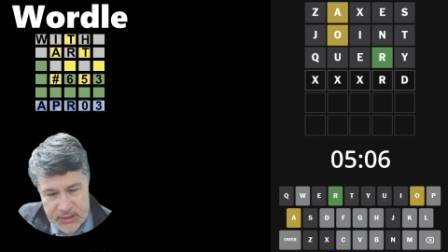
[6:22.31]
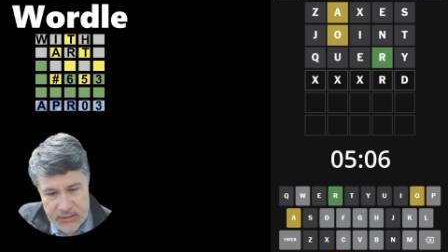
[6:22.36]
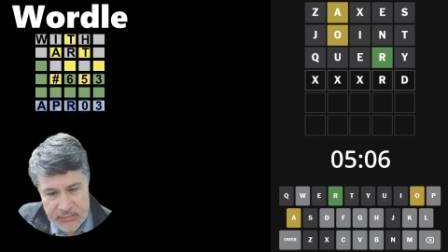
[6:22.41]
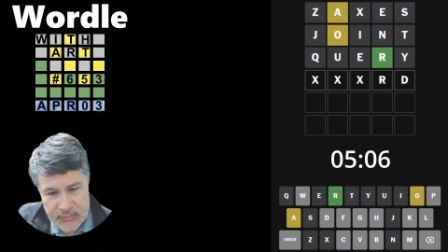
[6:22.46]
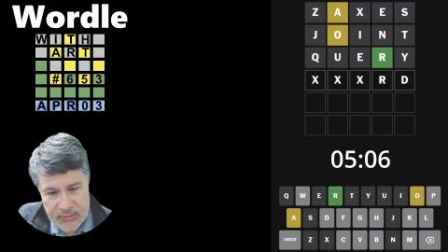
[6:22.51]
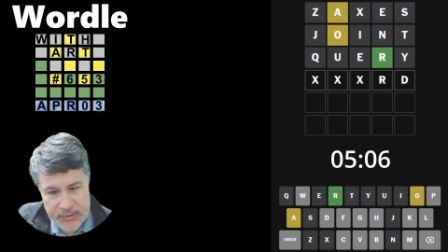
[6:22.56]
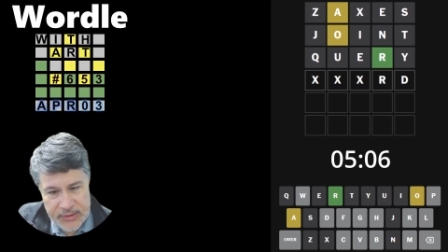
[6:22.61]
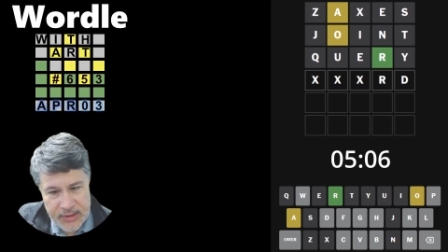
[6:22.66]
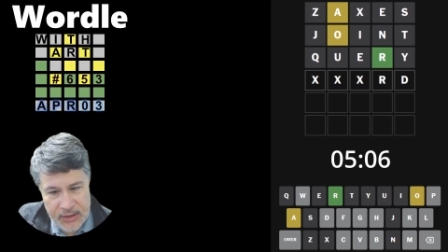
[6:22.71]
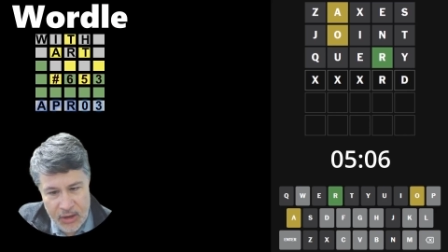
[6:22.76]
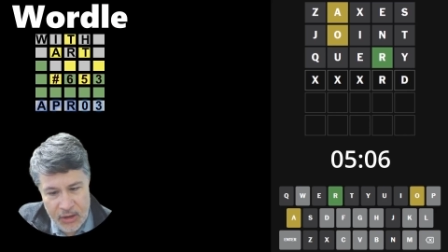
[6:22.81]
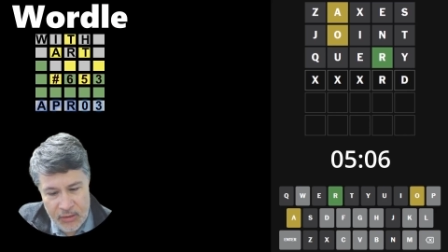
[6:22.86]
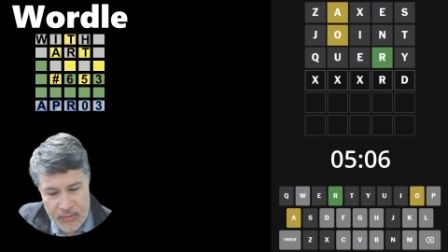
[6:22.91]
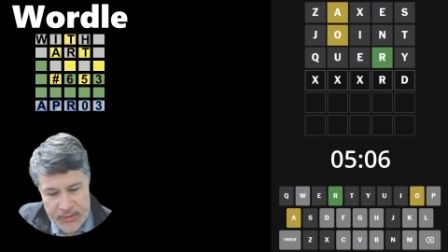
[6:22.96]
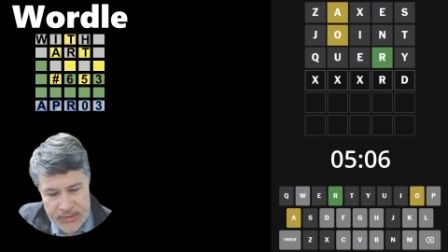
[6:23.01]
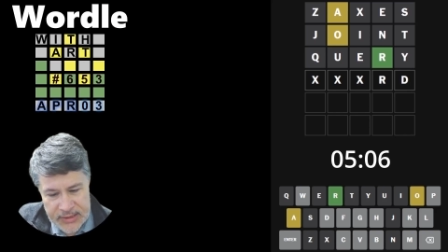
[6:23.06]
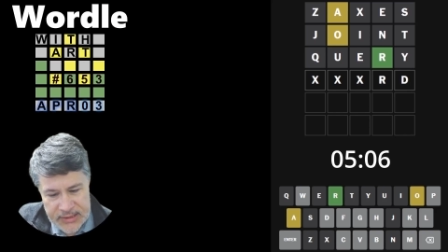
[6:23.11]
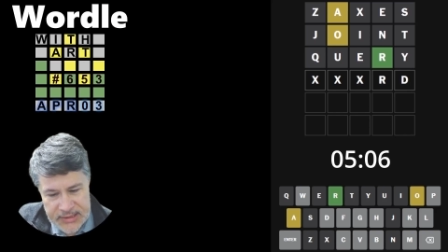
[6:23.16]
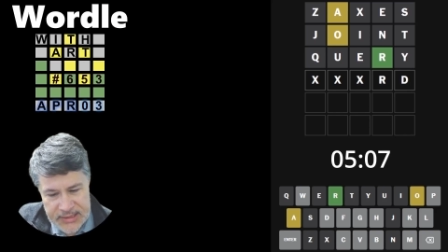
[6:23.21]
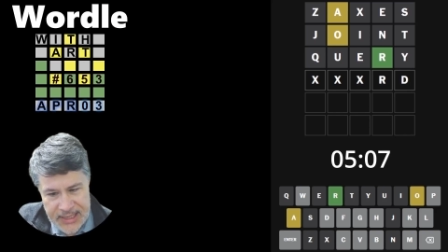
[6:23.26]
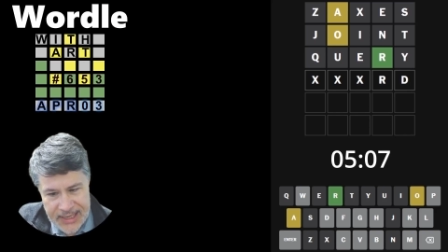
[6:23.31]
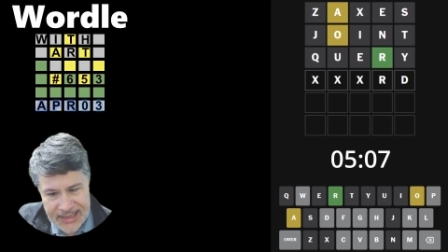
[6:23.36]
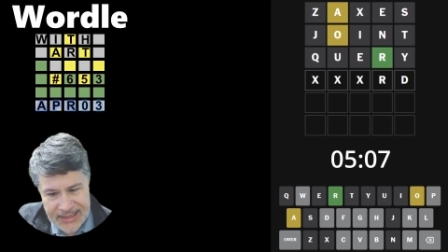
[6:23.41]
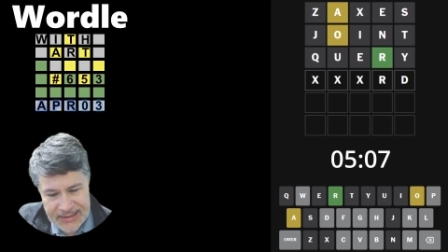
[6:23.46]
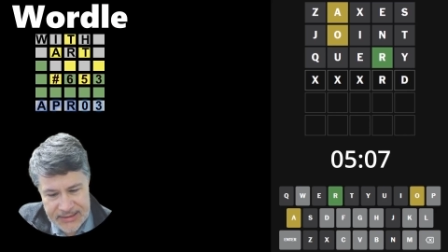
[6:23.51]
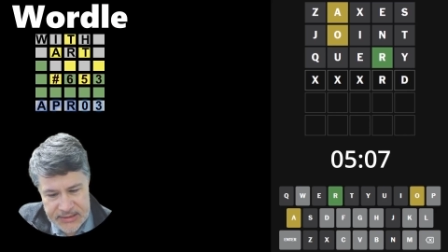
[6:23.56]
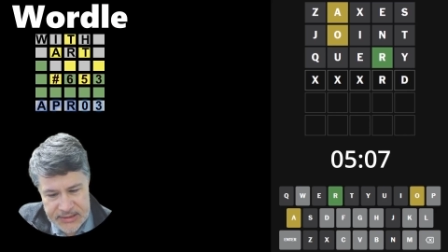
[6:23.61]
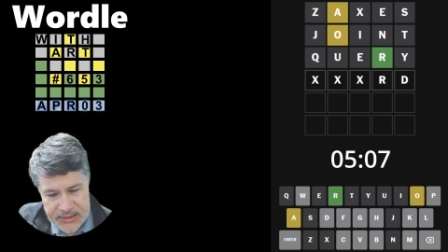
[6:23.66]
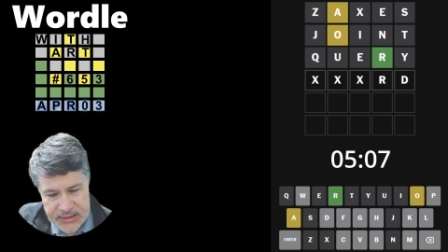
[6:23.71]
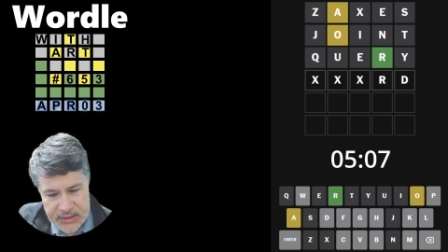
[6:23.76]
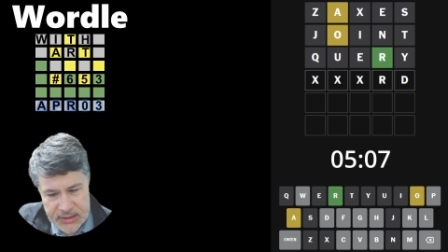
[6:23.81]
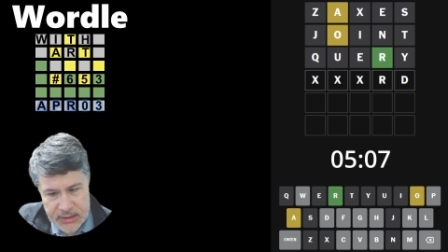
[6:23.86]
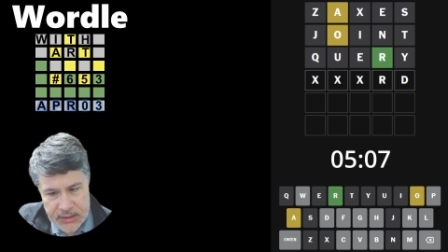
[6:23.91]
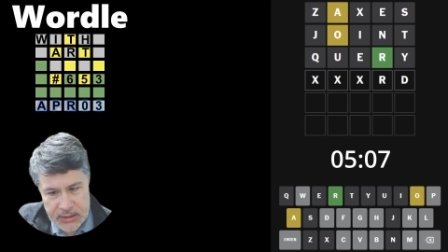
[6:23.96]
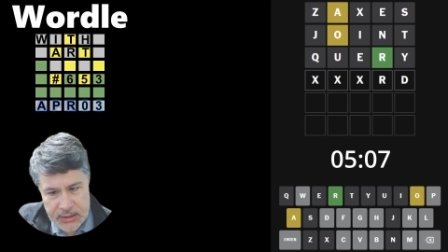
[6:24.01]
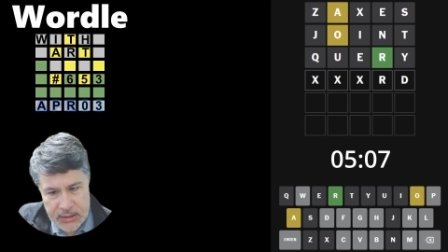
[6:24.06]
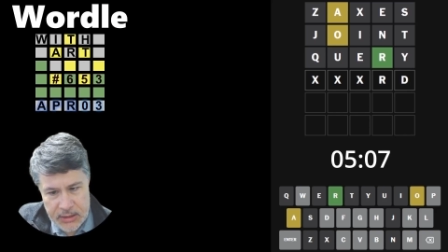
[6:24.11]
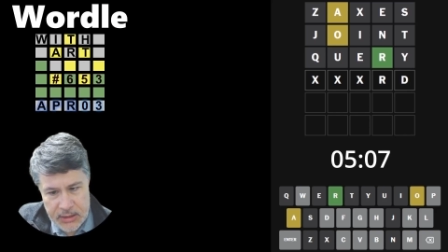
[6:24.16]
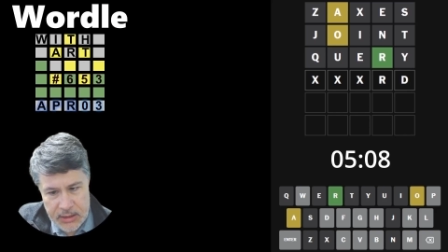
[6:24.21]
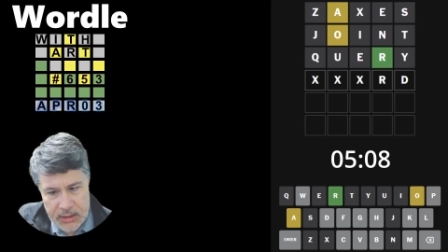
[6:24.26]
with an O in the second.
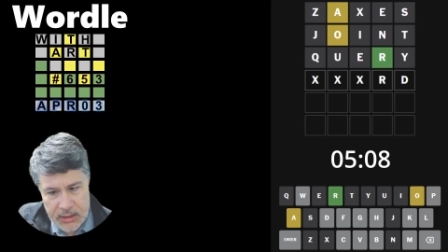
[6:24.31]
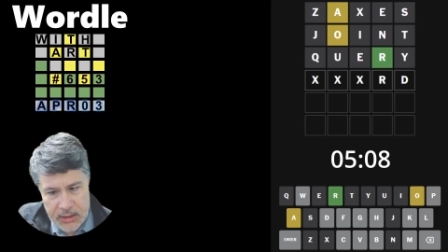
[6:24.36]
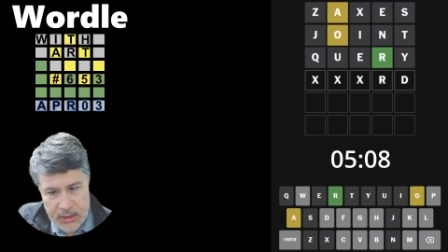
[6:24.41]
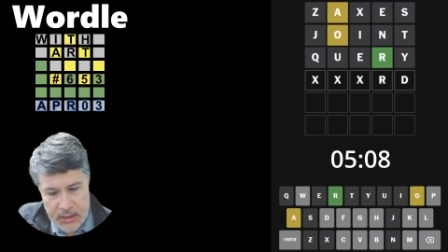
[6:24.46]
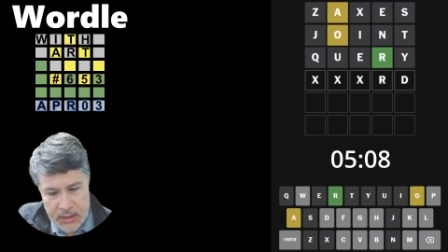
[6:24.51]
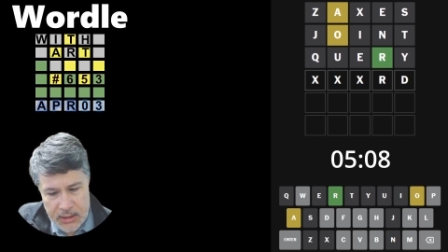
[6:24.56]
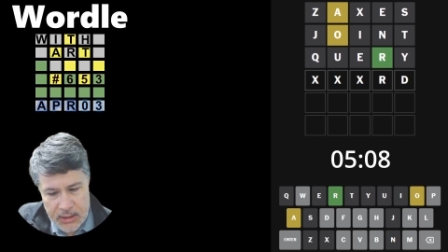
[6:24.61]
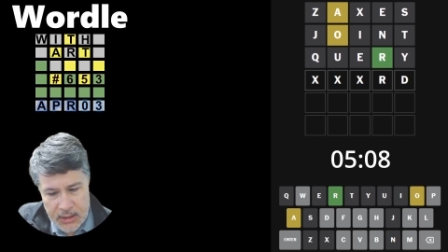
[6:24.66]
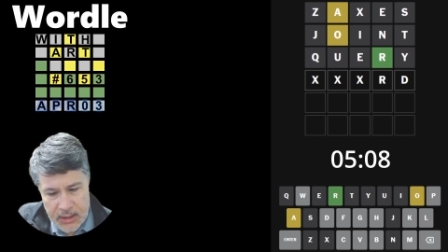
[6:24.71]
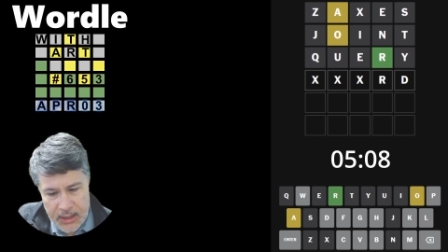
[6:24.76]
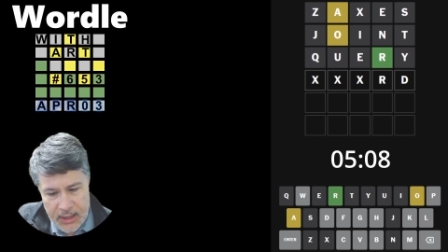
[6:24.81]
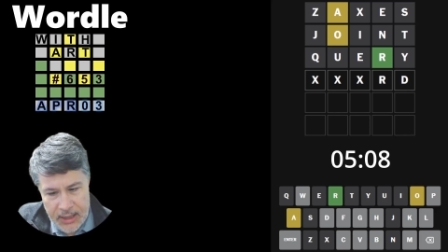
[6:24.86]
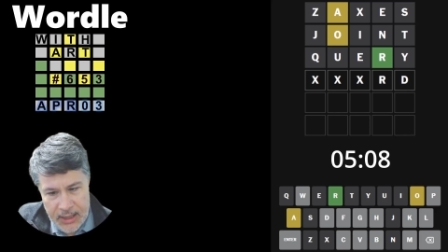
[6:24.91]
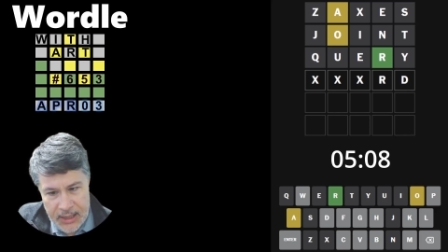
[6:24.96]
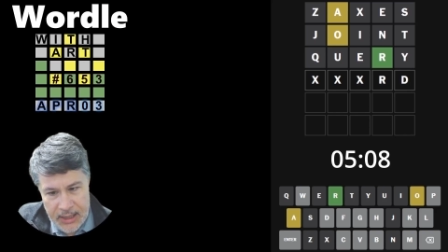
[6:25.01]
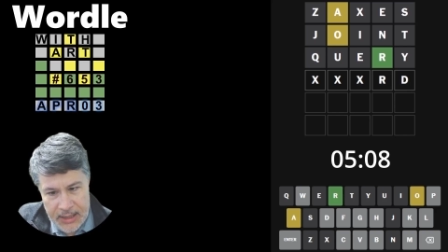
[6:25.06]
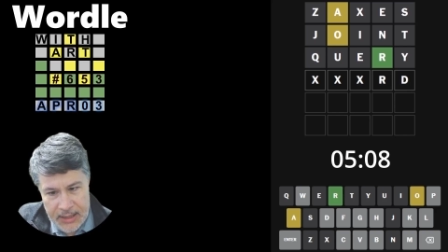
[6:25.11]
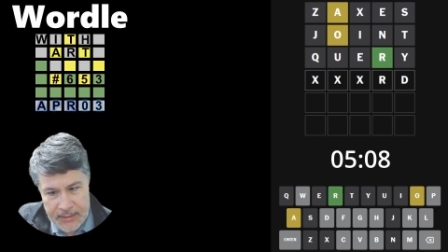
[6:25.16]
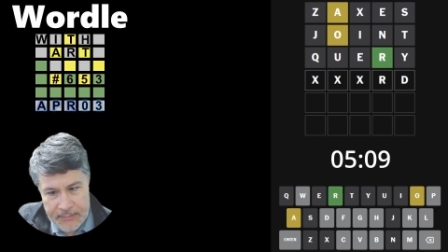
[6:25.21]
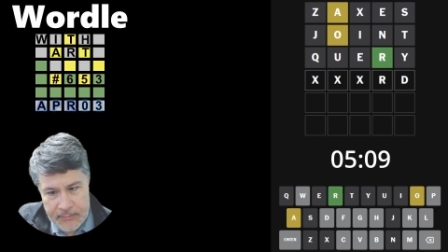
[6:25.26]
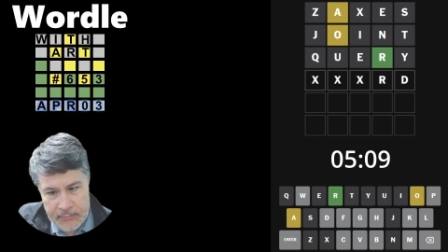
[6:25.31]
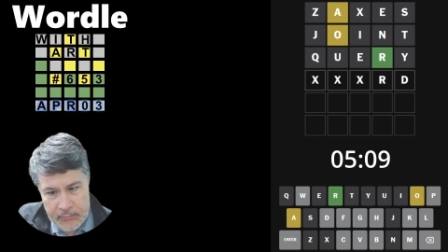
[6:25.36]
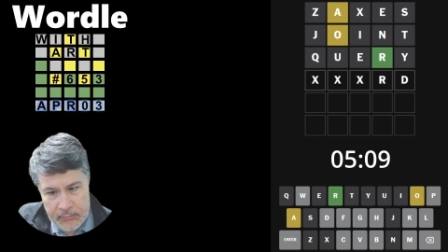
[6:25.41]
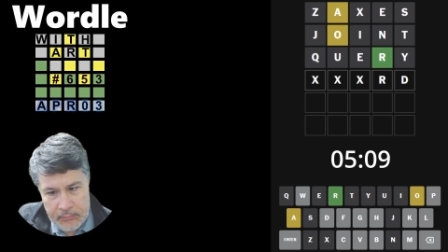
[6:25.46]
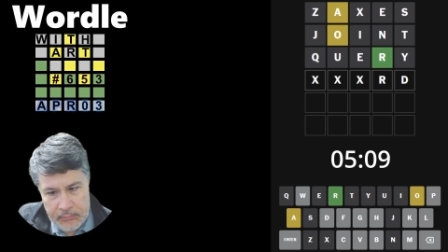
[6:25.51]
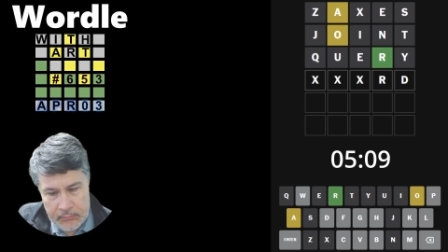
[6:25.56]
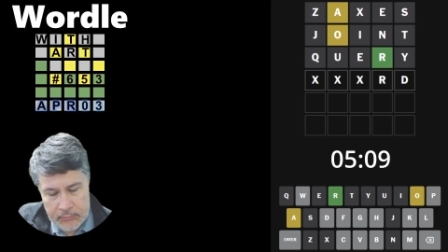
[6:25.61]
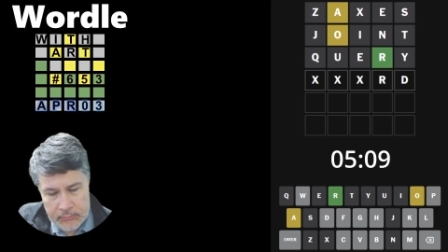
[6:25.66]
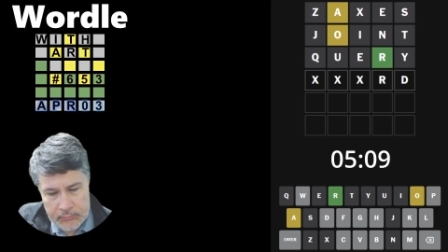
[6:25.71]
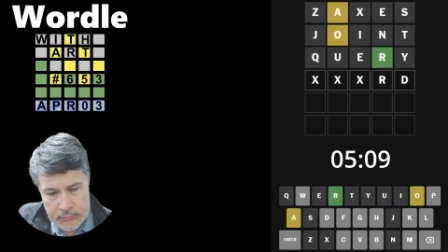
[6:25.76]
Um,